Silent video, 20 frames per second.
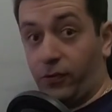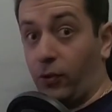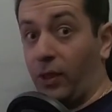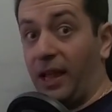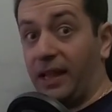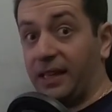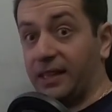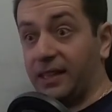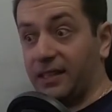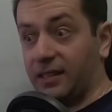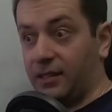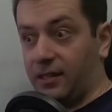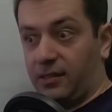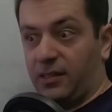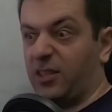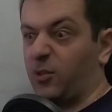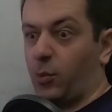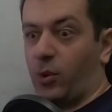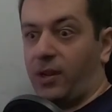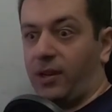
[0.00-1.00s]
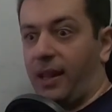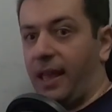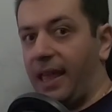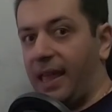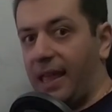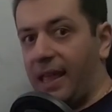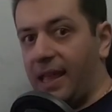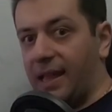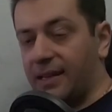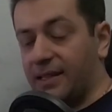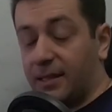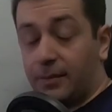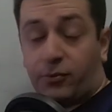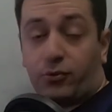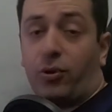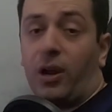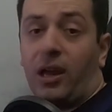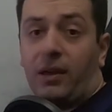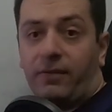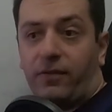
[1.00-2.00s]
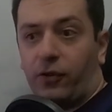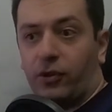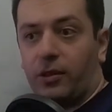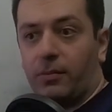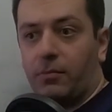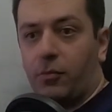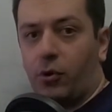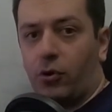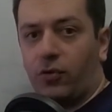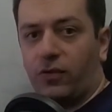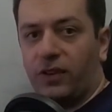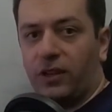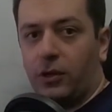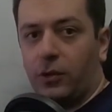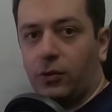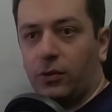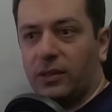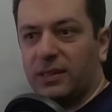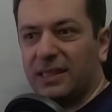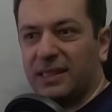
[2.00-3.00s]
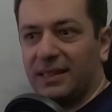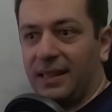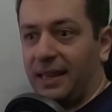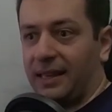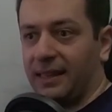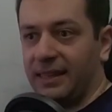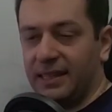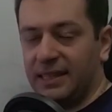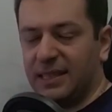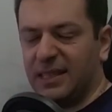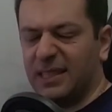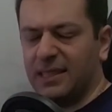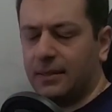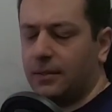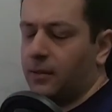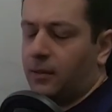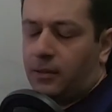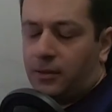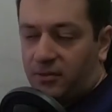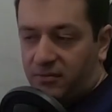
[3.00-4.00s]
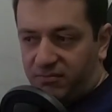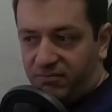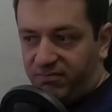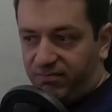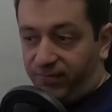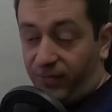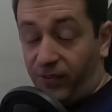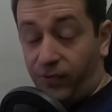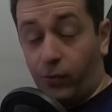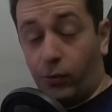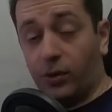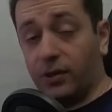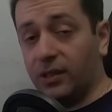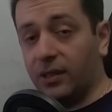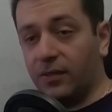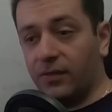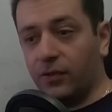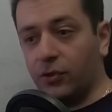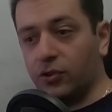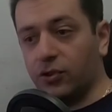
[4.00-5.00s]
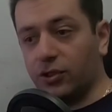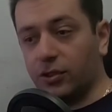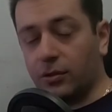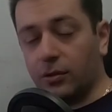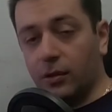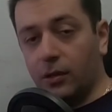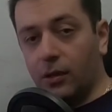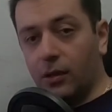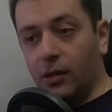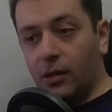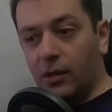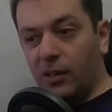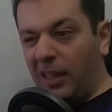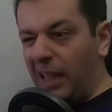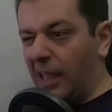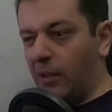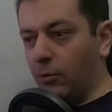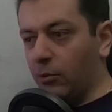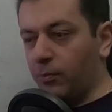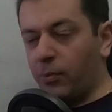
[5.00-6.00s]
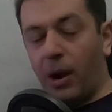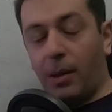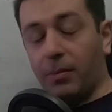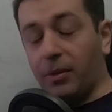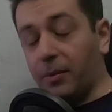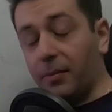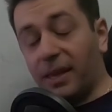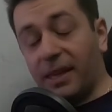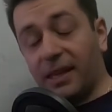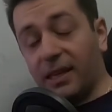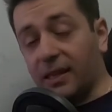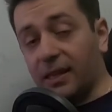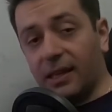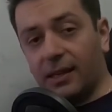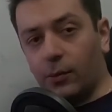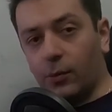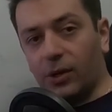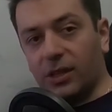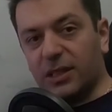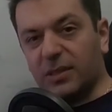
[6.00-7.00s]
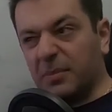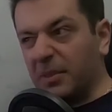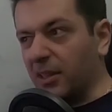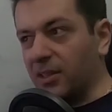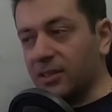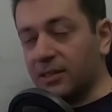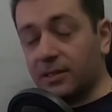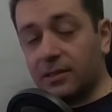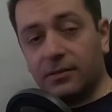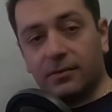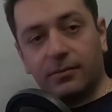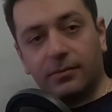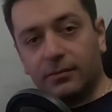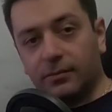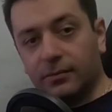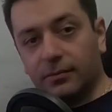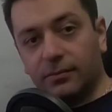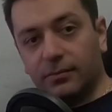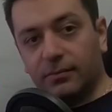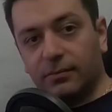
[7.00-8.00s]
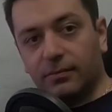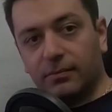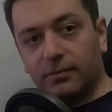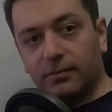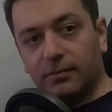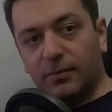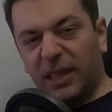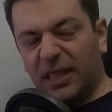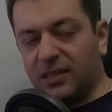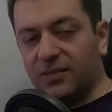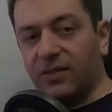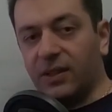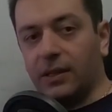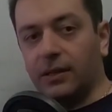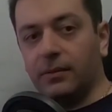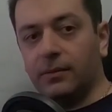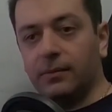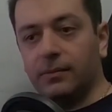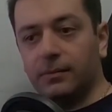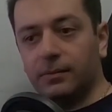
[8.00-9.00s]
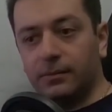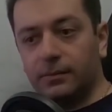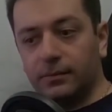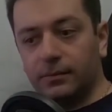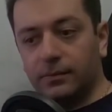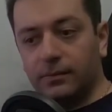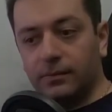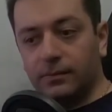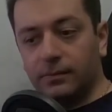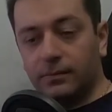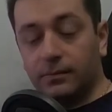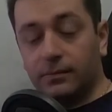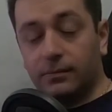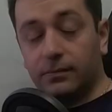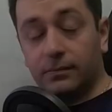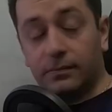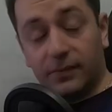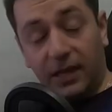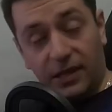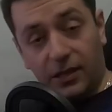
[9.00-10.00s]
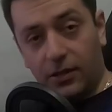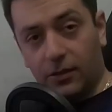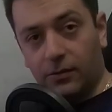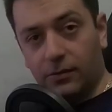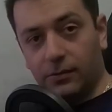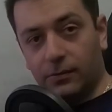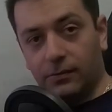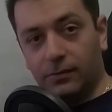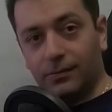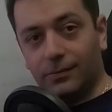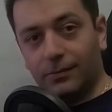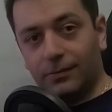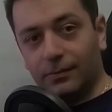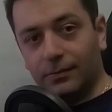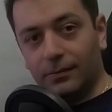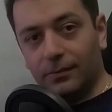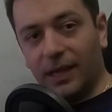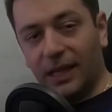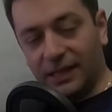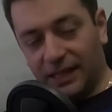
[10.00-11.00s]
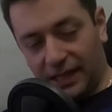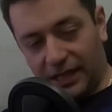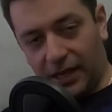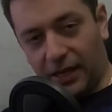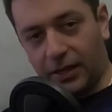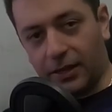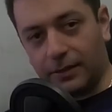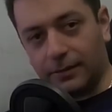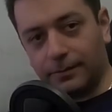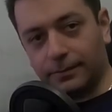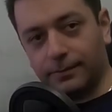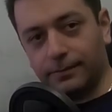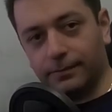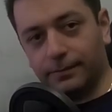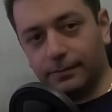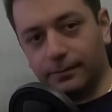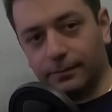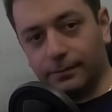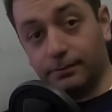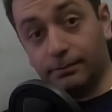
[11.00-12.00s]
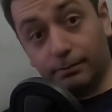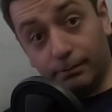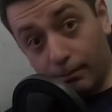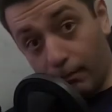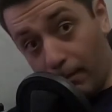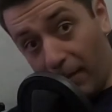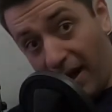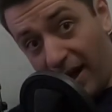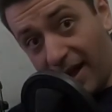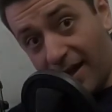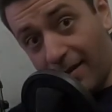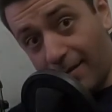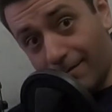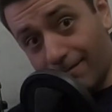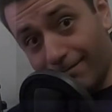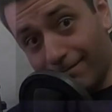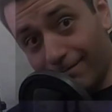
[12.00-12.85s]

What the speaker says: like this one, and subscribe for the more videos like this. If you want in the future, I will probably make it anyways because it's fun. Thank you and take care. Bye.